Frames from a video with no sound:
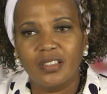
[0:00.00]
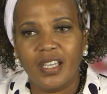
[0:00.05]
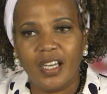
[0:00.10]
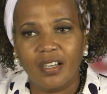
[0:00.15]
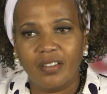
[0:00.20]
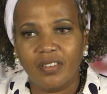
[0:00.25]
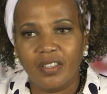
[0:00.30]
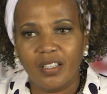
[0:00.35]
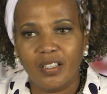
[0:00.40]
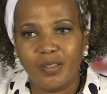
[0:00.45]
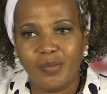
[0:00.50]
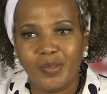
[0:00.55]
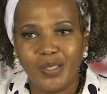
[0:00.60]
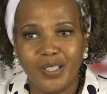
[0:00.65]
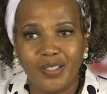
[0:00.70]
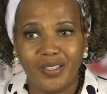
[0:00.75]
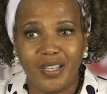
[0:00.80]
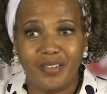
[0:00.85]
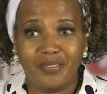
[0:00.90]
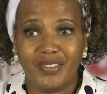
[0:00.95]
down there, we
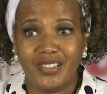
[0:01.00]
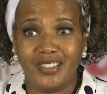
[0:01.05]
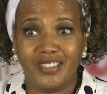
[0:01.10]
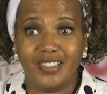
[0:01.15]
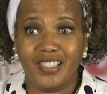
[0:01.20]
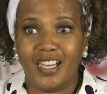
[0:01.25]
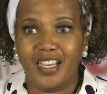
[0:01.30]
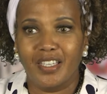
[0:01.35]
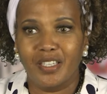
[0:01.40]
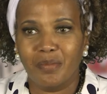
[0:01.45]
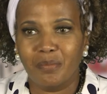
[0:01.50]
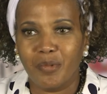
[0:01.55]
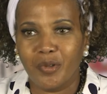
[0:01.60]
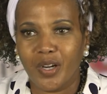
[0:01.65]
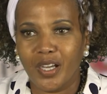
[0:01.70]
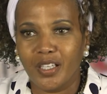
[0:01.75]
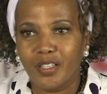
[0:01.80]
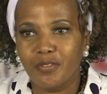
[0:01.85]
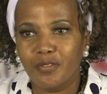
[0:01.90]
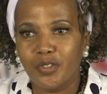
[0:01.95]
don't have to shine it
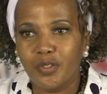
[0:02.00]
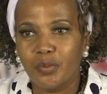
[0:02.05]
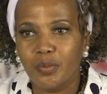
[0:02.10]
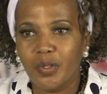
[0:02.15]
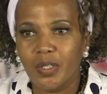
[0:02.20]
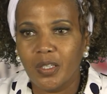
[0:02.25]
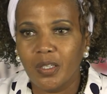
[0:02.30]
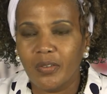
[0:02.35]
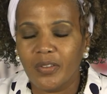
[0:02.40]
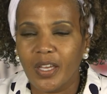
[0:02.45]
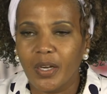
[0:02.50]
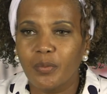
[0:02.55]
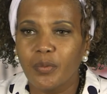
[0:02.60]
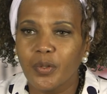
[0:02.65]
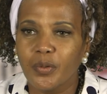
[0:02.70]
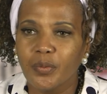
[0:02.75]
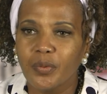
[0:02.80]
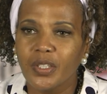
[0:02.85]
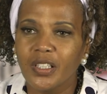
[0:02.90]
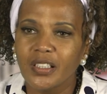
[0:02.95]
bright, if you will, that we're
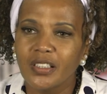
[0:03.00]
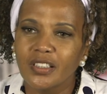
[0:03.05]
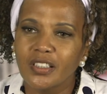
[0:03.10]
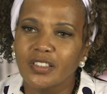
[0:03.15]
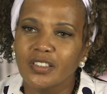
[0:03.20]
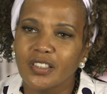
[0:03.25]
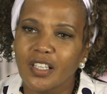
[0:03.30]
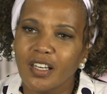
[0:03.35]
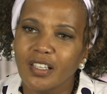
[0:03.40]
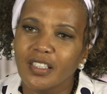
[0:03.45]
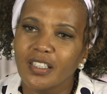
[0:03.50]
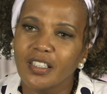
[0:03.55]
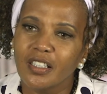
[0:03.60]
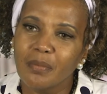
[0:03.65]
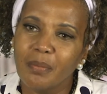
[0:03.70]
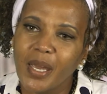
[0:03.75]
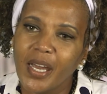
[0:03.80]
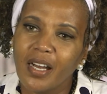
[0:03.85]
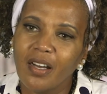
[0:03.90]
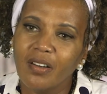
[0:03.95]
really just talking
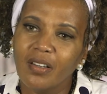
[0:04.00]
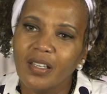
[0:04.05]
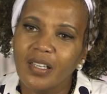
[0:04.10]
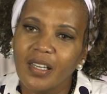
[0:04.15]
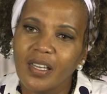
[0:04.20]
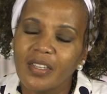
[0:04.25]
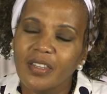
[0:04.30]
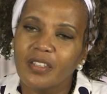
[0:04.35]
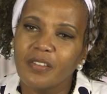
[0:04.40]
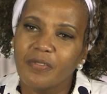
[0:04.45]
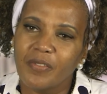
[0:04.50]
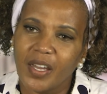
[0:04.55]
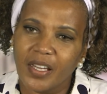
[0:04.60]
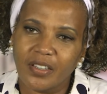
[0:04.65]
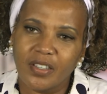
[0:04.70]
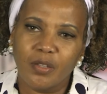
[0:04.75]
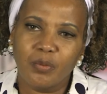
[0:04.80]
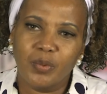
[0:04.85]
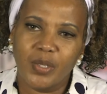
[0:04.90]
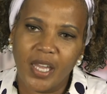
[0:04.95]
about the fact
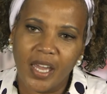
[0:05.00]
that we